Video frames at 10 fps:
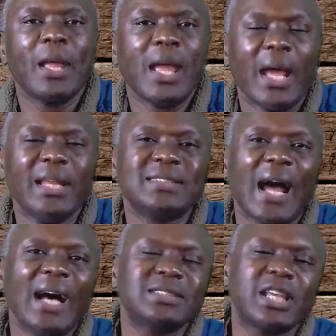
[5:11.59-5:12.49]
and is
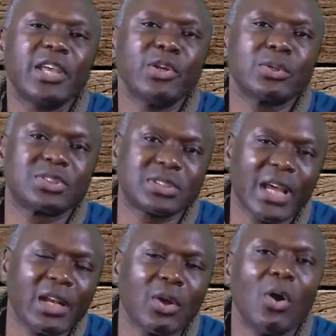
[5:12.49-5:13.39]
asking you to
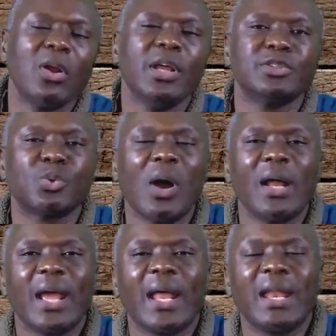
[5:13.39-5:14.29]
stand on His
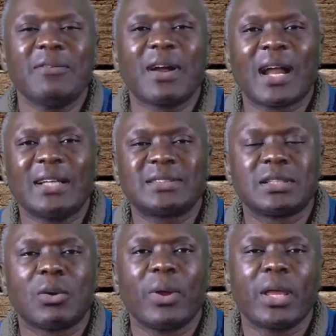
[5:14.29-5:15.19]
word and never cast it
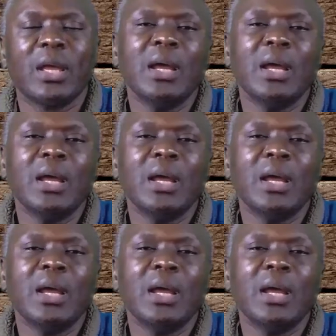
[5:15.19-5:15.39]
away.